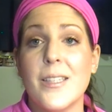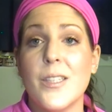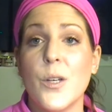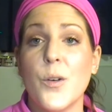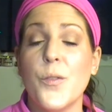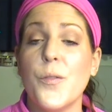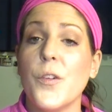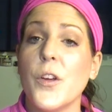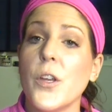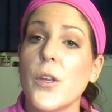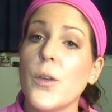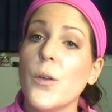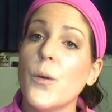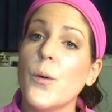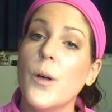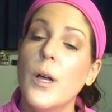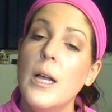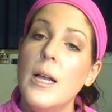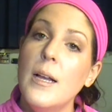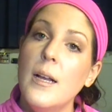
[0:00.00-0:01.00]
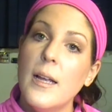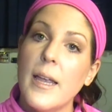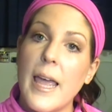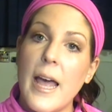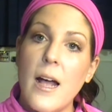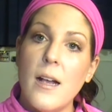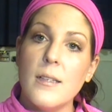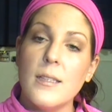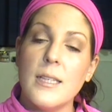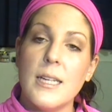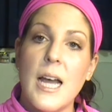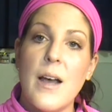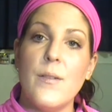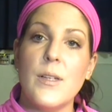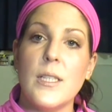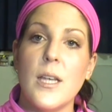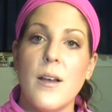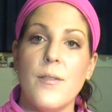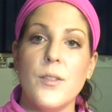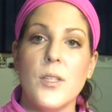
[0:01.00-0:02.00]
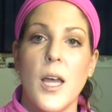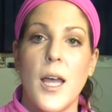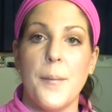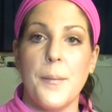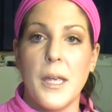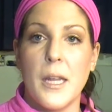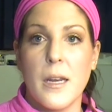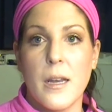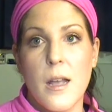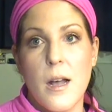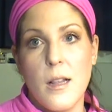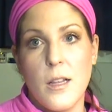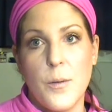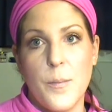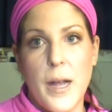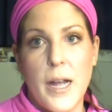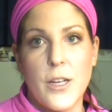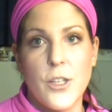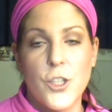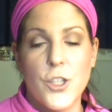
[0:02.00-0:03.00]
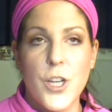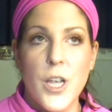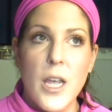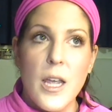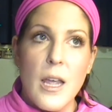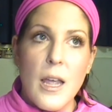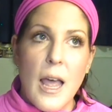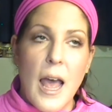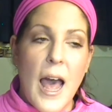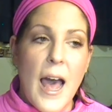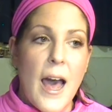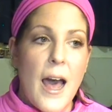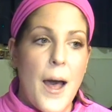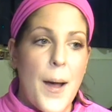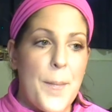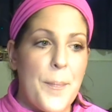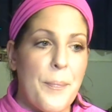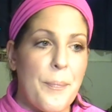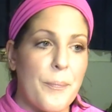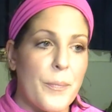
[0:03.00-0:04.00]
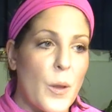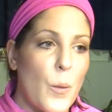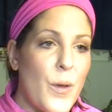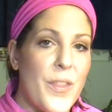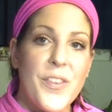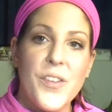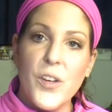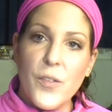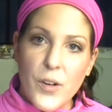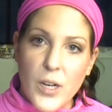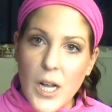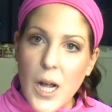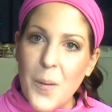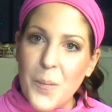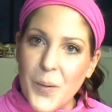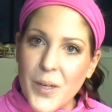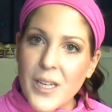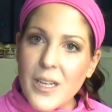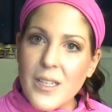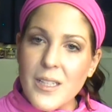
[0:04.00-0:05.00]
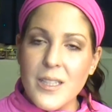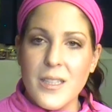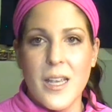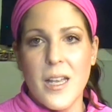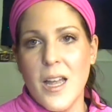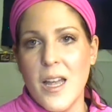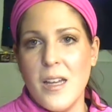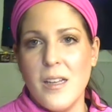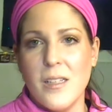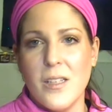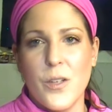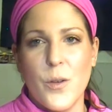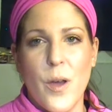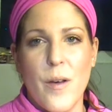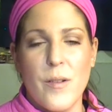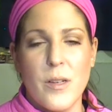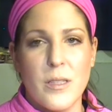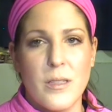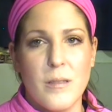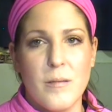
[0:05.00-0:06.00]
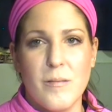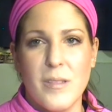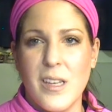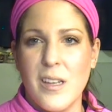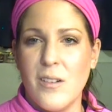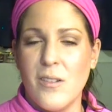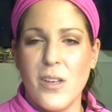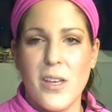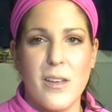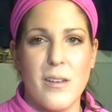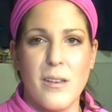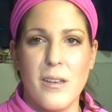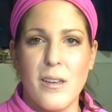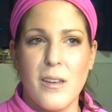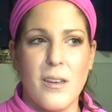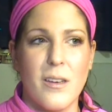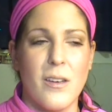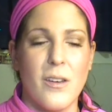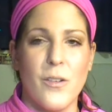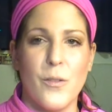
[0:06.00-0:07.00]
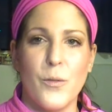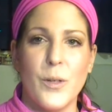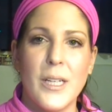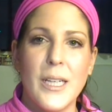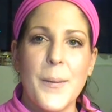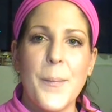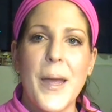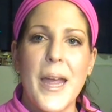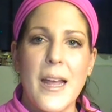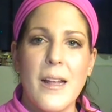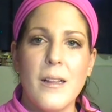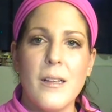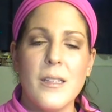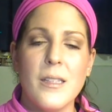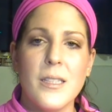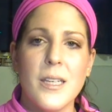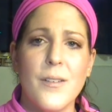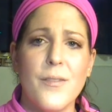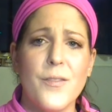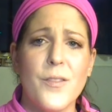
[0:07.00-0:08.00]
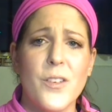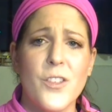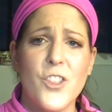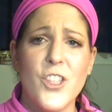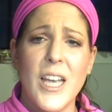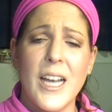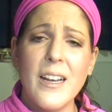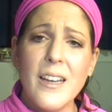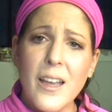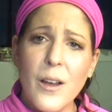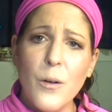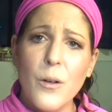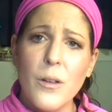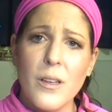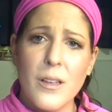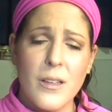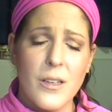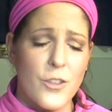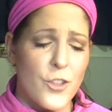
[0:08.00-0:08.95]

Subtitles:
So for you gals that have a tough time getting color matched with different companies, and you have you're really pale and stuff, check out